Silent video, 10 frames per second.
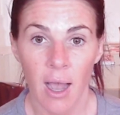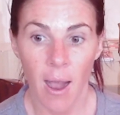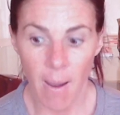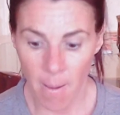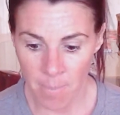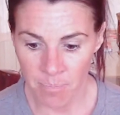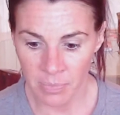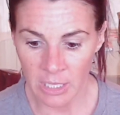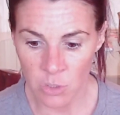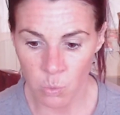
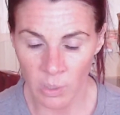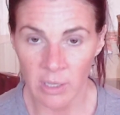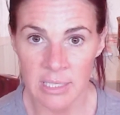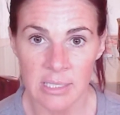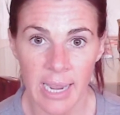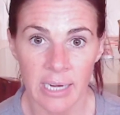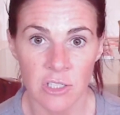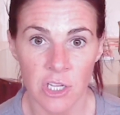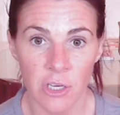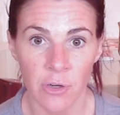It's really saying
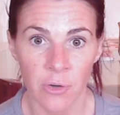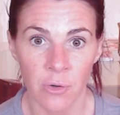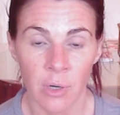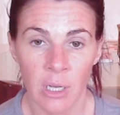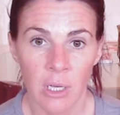to you,